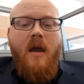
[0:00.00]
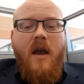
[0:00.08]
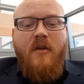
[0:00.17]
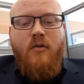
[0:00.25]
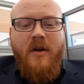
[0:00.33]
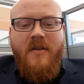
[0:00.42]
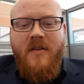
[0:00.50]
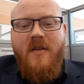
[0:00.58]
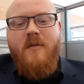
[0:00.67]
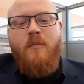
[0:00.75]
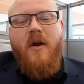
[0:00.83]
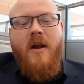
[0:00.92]
Hey Chris,
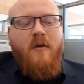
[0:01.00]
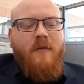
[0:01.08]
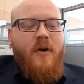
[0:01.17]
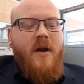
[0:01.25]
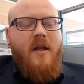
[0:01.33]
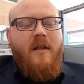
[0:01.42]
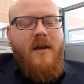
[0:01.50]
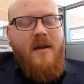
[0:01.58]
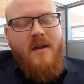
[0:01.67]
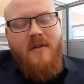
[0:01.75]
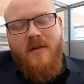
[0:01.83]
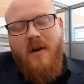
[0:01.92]
this is Brett over at LA
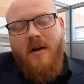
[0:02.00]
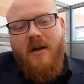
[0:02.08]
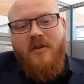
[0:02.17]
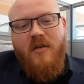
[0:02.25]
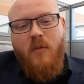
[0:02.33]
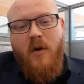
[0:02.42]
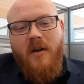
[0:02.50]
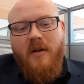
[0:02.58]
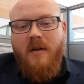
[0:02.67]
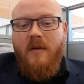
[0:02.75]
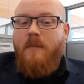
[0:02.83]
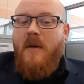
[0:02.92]
Nissan. I just wanted
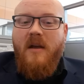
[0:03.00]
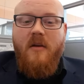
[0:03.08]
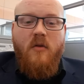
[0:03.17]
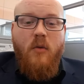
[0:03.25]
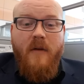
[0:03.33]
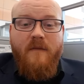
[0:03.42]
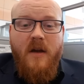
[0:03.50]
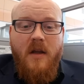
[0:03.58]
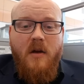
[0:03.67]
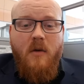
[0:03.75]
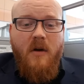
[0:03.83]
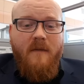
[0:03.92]
to make a quick
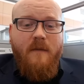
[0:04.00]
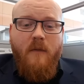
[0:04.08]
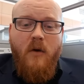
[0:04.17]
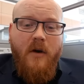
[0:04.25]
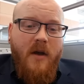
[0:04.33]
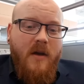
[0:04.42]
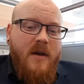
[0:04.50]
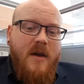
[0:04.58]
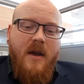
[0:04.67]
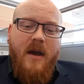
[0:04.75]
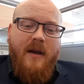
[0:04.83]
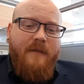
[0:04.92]
video up for you.
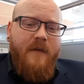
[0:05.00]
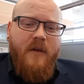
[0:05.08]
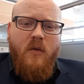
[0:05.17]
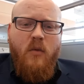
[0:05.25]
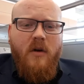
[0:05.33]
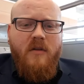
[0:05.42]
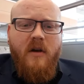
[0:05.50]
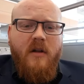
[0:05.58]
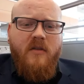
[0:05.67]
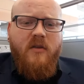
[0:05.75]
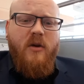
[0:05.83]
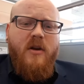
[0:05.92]
I feel the words on a
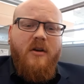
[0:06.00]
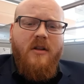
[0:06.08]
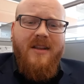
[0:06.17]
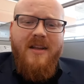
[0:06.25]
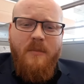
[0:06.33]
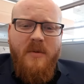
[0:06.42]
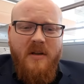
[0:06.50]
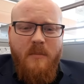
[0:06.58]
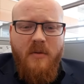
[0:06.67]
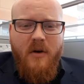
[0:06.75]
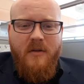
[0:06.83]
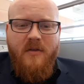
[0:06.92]
screen are a little bit
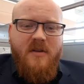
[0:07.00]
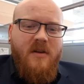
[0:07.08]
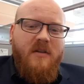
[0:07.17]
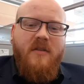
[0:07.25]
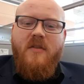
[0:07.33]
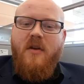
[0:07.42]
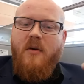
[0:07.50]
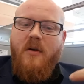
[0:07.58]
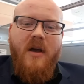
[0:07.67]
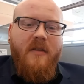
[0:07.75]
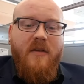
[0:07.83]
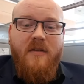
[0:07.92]
impersonal,
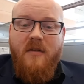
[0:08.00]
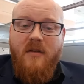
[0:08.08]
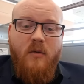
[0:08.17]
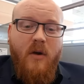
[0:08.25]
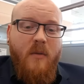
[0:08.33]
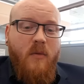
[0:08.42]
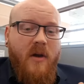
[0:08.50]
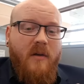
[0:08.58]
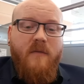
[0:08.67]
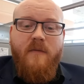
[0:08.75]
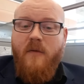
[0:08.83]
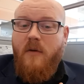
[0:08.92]
so this is a great way
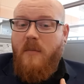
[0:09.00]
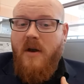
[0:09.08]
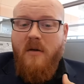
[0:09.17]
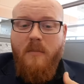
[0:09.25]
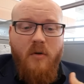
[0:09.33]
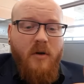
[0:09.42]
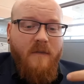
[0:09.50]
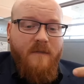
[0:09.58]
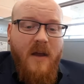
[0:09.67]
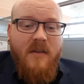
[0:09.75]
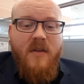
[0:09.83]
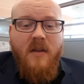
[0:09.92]
for me to put a
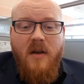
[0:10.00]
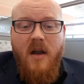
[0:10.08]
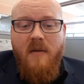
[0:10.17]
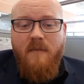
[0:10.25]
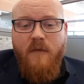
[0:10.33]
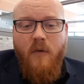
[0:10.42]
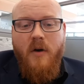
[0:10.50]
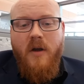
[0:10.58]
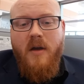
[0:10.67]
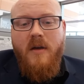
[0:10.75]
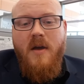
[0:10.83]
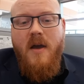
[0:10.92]
face to the name for you,